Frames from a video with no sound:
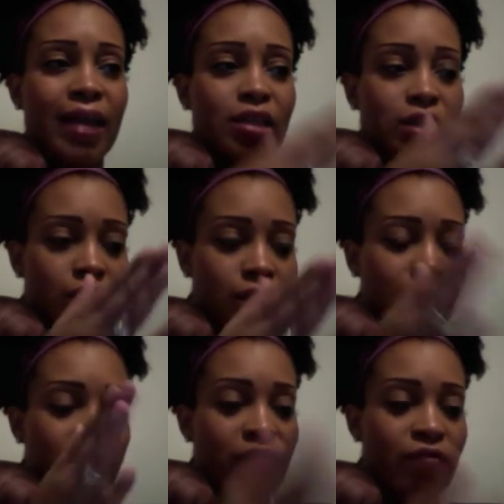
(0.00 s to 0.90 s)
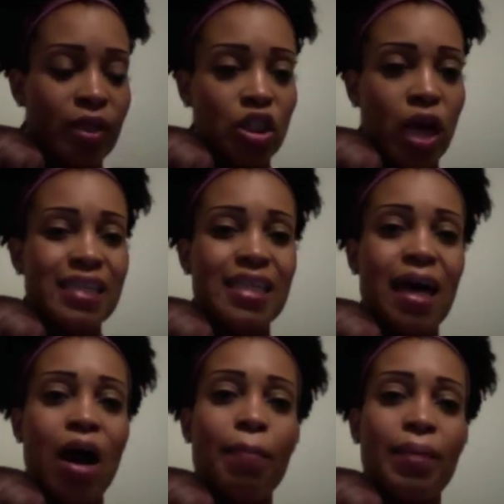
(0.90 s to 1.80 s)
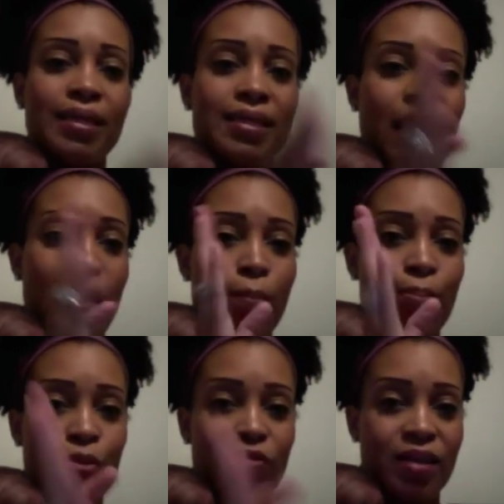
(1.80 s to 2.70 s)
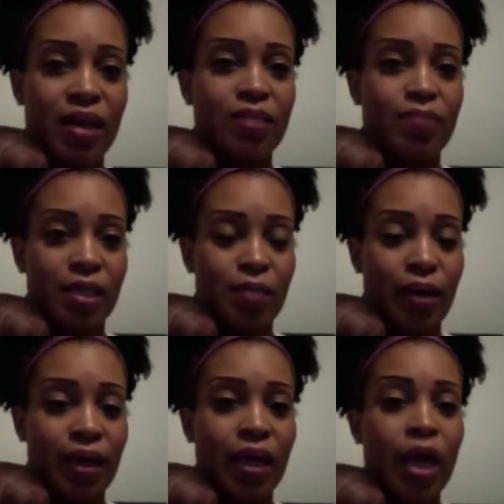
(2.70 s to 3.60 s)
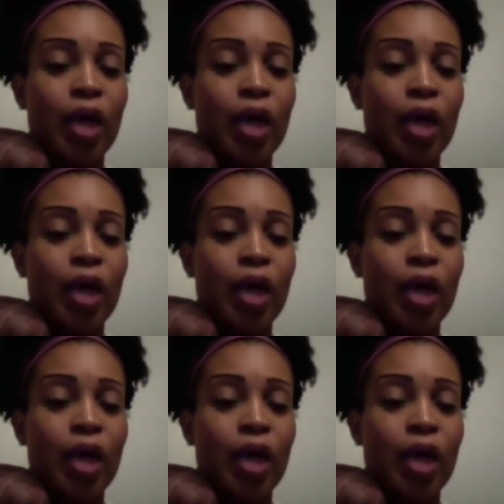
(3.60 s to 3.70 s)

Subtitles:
to give me shots up and down both sides of my spine.